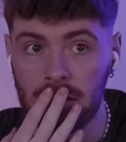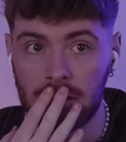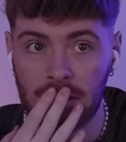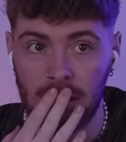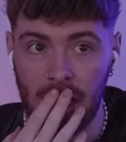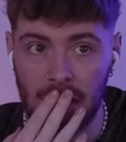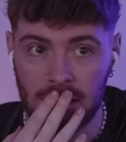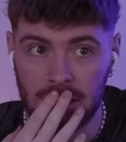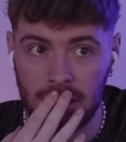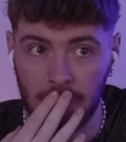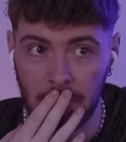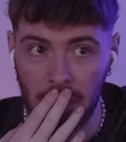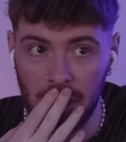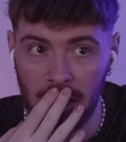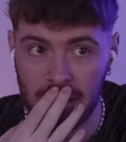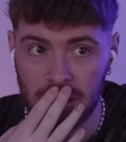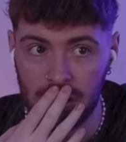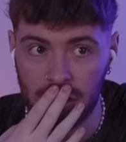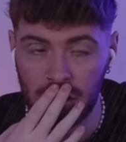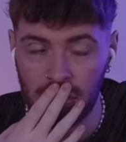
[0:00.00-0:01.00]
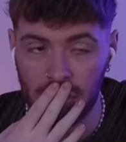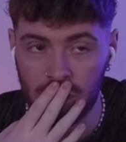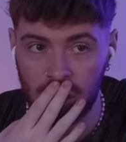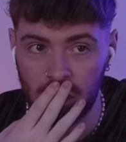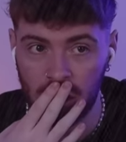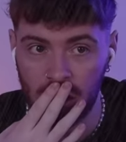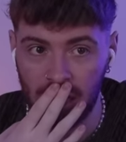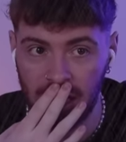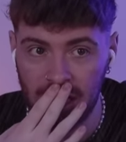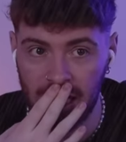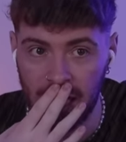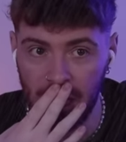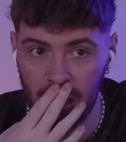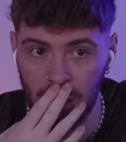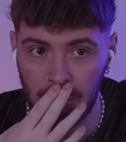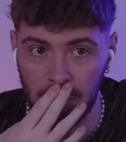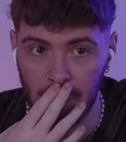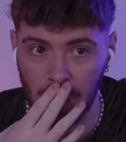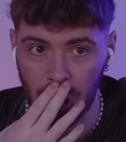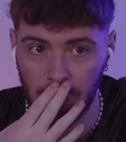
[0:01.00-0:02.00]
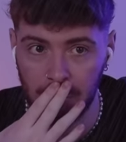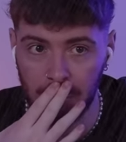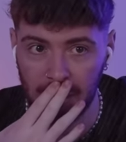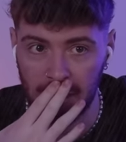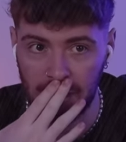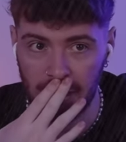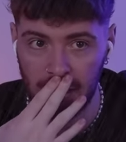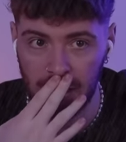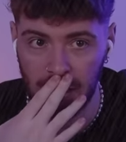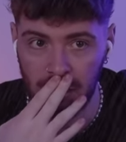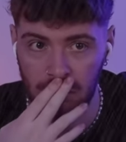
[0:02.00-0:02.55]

That's the person who's going to kill Buckbeak.